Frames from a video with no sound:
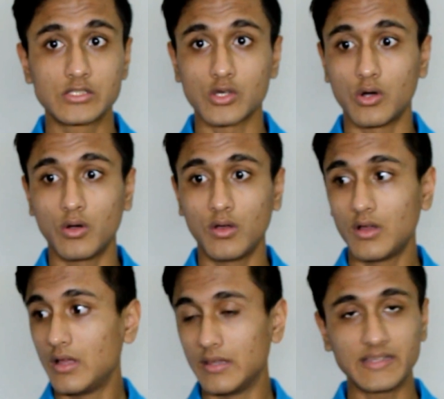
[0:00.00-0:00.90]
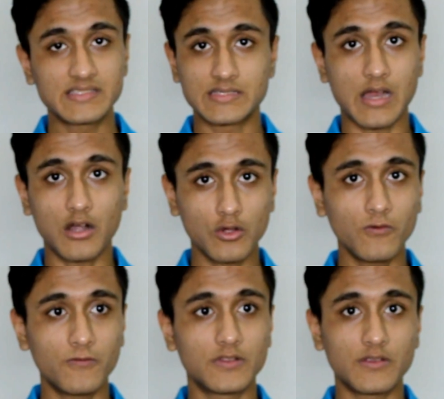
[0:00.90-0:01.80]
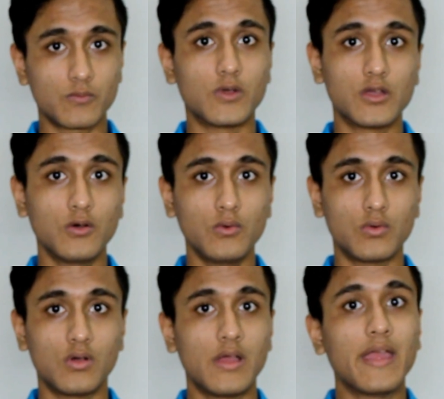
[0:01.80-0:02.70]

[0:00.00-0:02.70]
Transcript: So let's start off with this video.